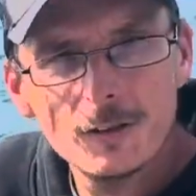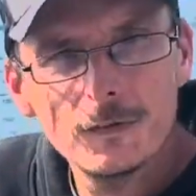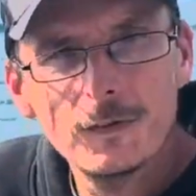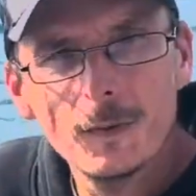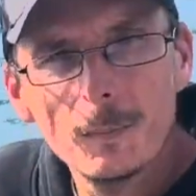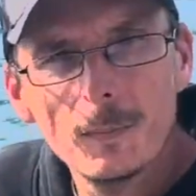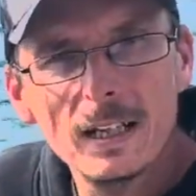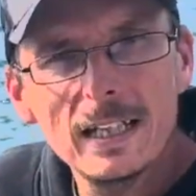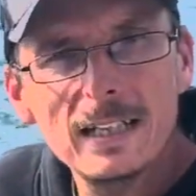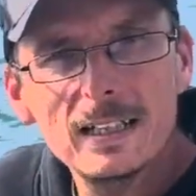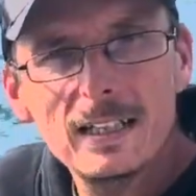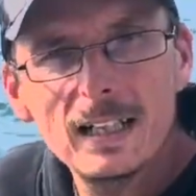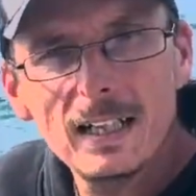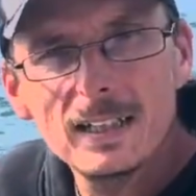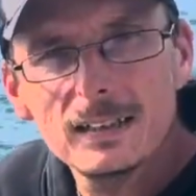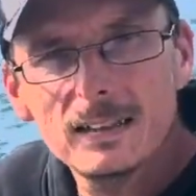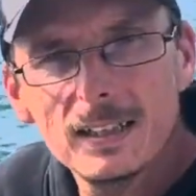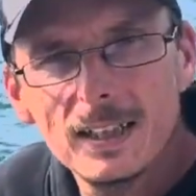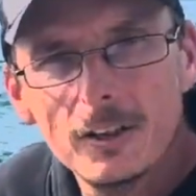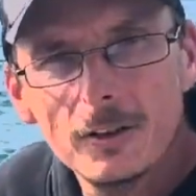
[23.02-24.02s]
from Lake
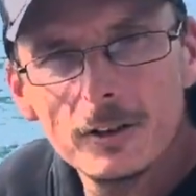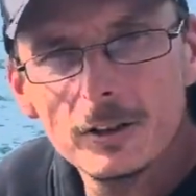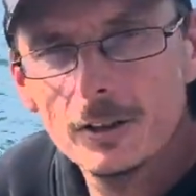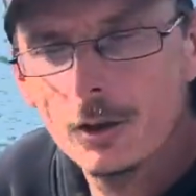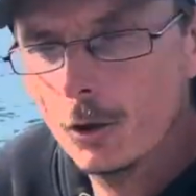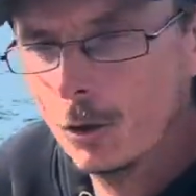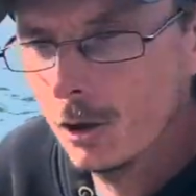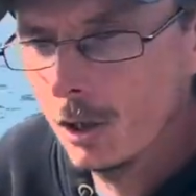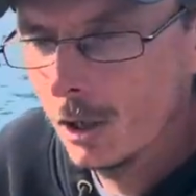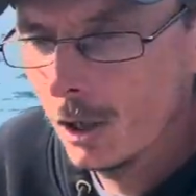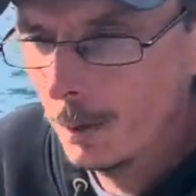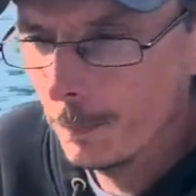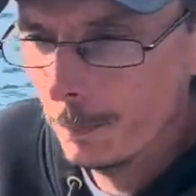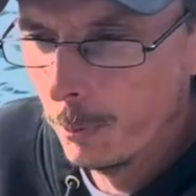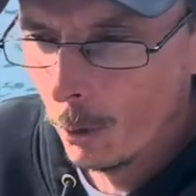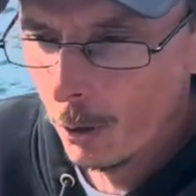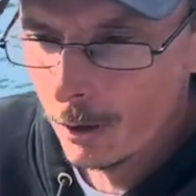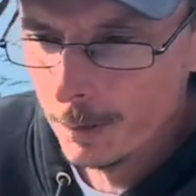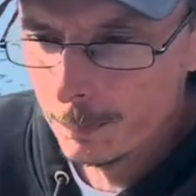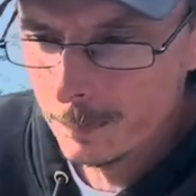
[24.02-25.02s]
Ontario
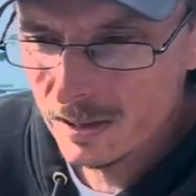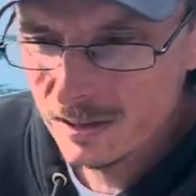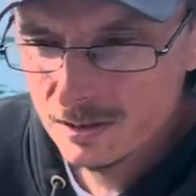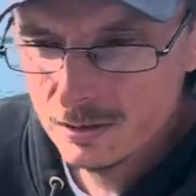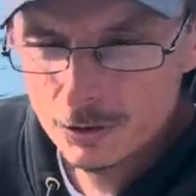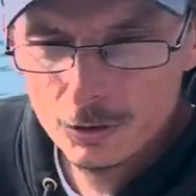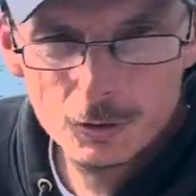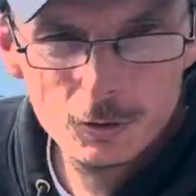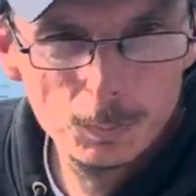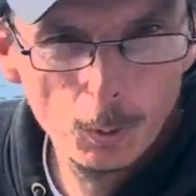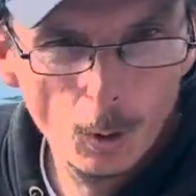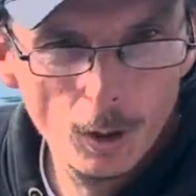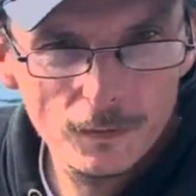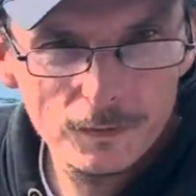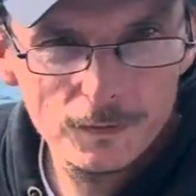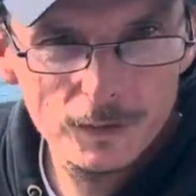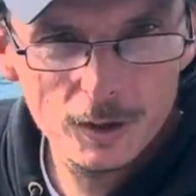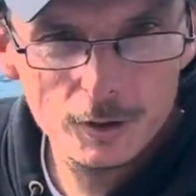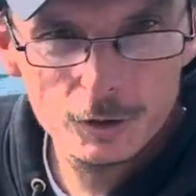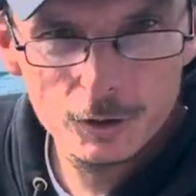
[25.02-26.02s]
aboard Mr.
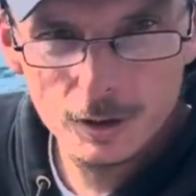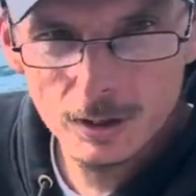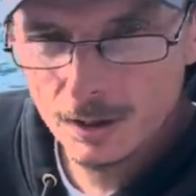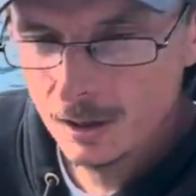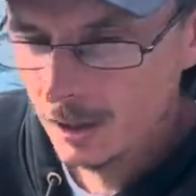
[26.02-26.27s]
Sport Fishing.